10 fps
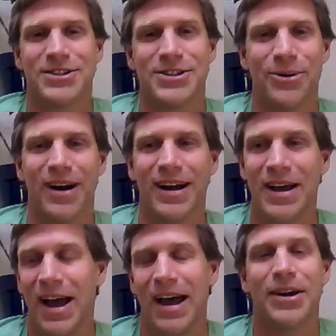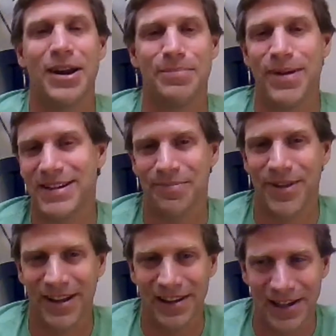So uh, I thought I'd pick
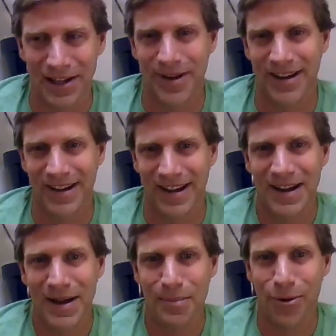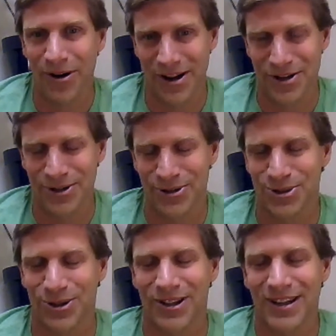something a little bit uh, more
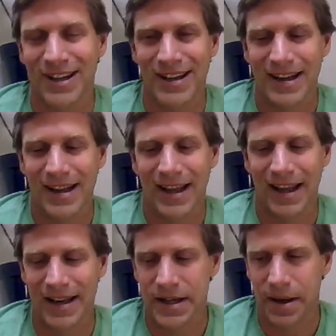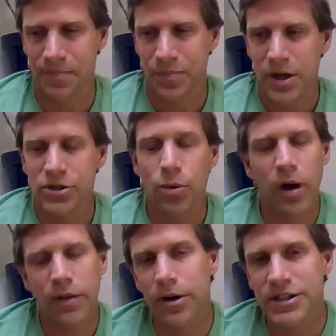unusual. And um, so
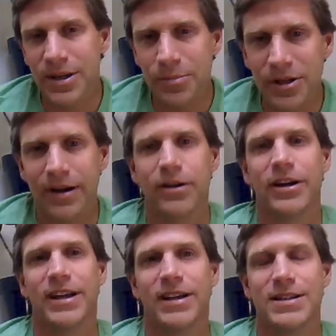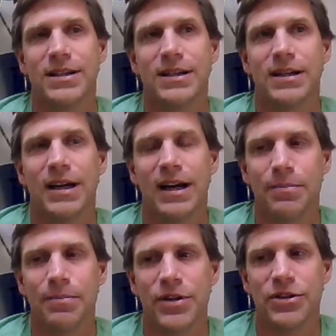while there are similarities
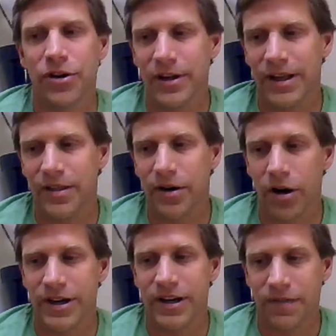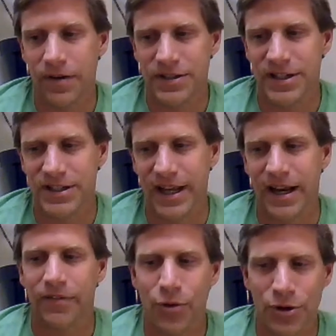um, certainly there are differences,
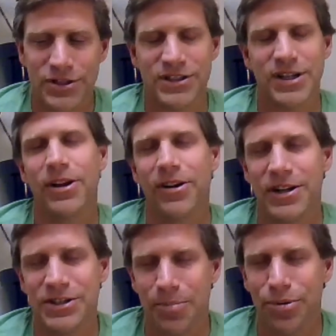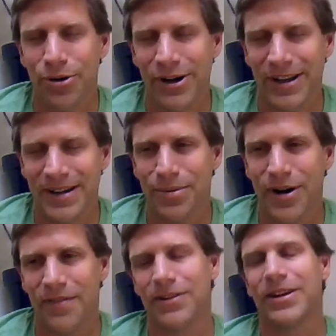and of course the similarities are pretty
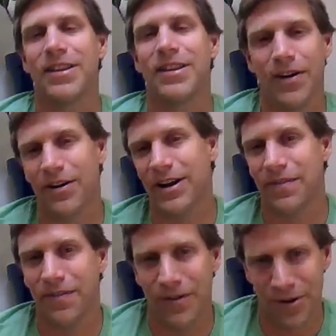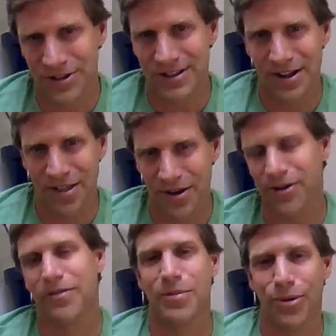prevalent in the very first
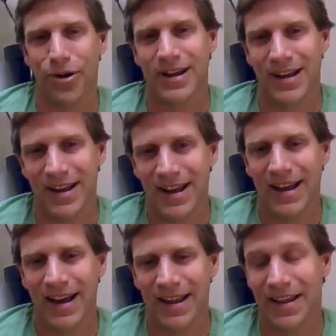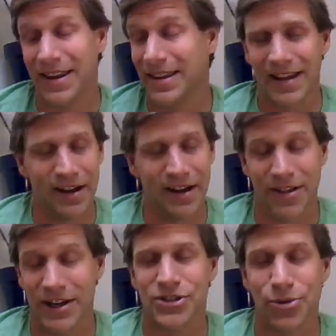third of the book, and then later
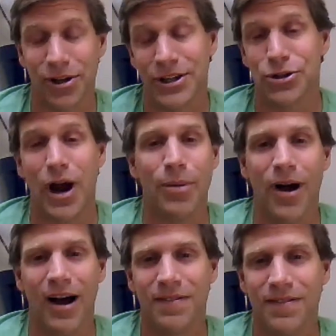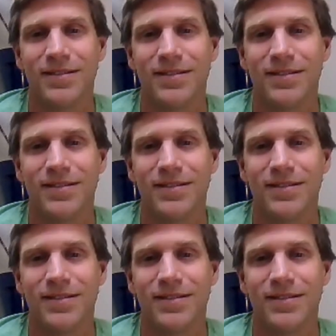they just really drop off.